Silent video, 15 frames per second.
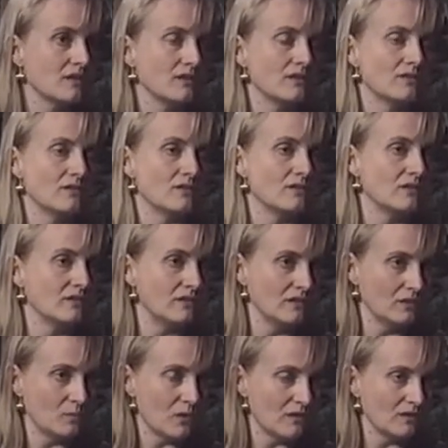Is there a
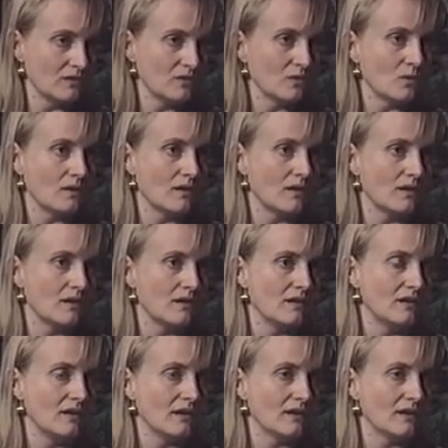disease process going on?